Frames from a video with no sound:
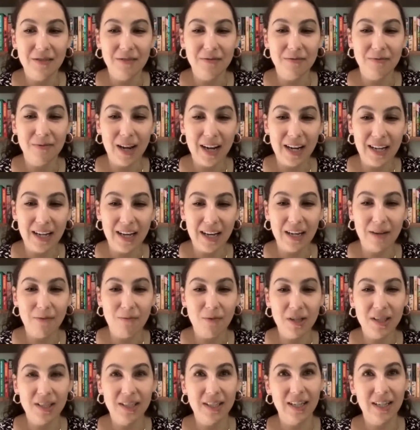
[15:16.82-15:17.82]
writing and
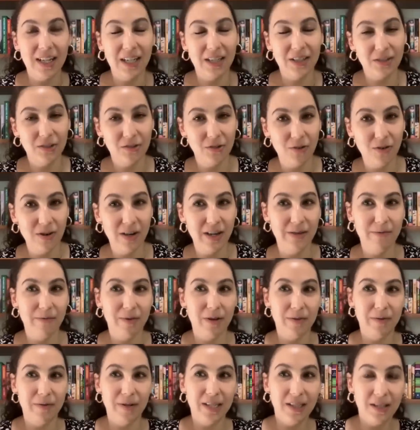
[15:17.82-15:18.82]
what's the next story and
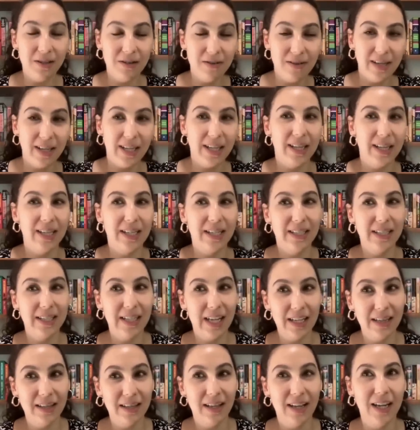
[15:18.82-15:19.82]
what are we doing and this
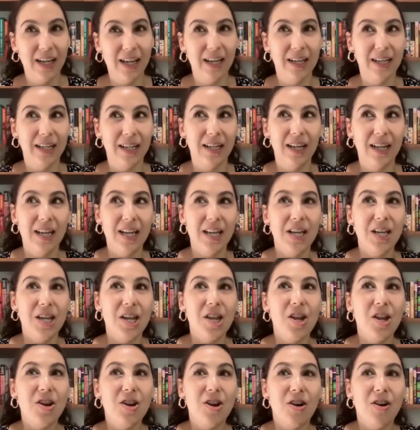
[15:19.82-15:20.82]
deadline. And,
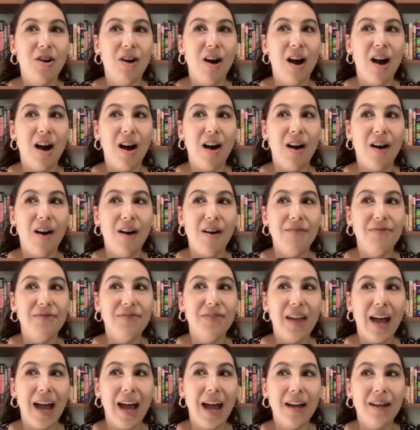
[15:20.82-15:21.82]
you know,
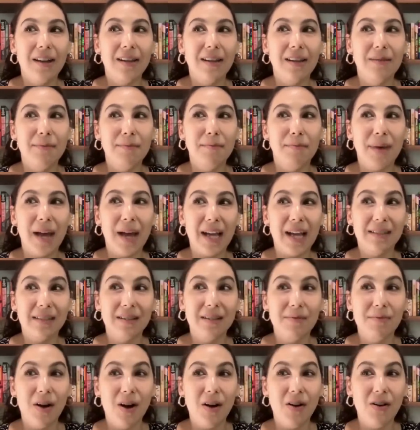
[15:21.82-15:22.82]
that
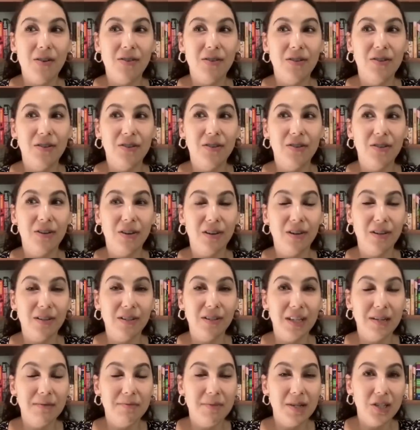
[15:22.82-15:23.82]
basketball girl
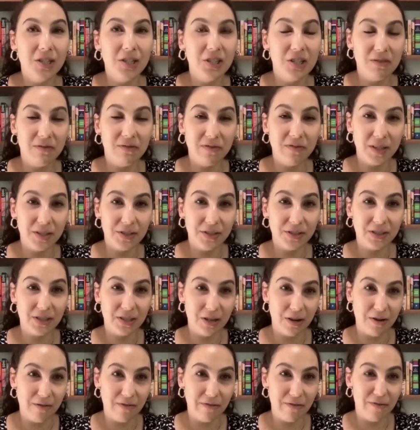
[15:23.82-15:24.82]
in me, she feels
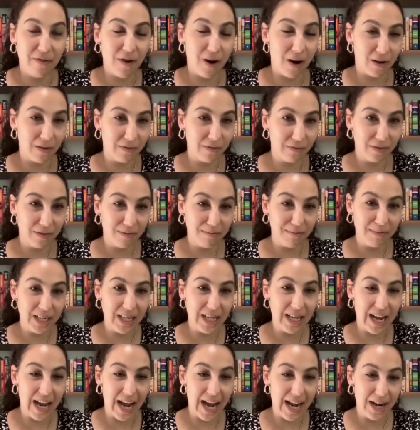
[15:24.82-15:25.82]
so far from me
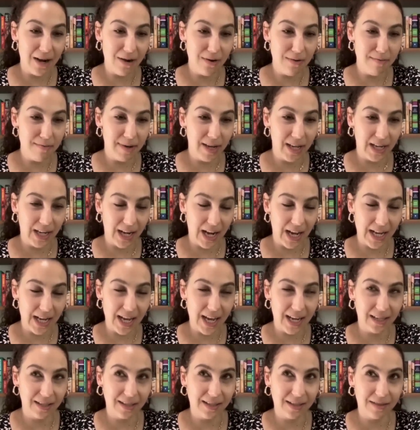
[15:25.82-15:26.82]
now. But I
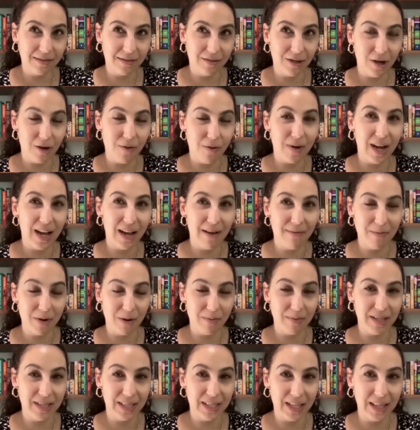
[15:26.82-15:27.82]
guess, mm-hmm. you know, when I have
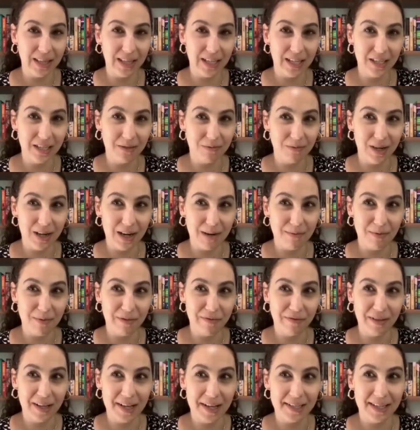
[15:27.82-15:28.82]
moments like this, when I'm
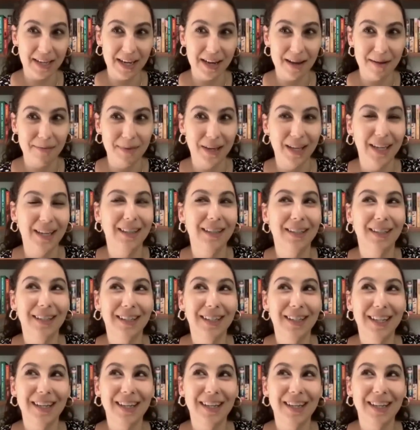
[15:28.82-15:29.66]
reflecting, I'm like,